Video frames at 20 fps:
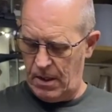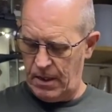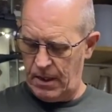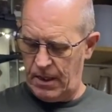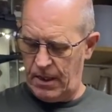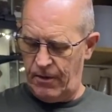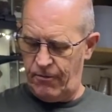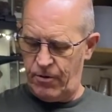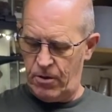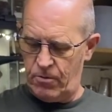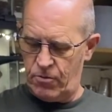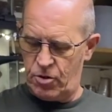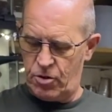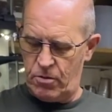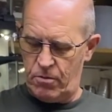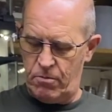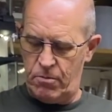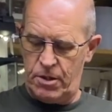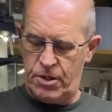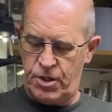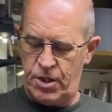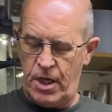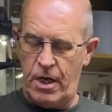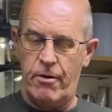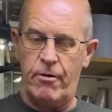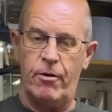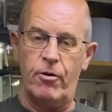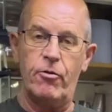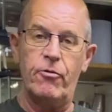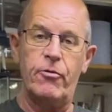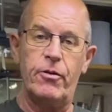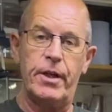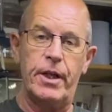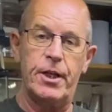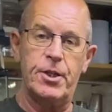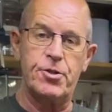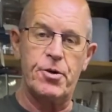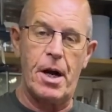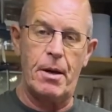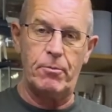give them some material for their
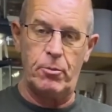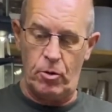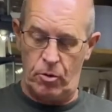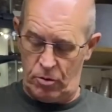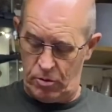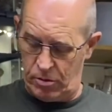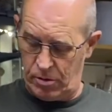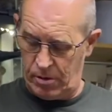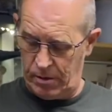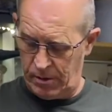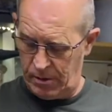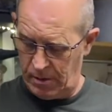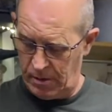trapdoors.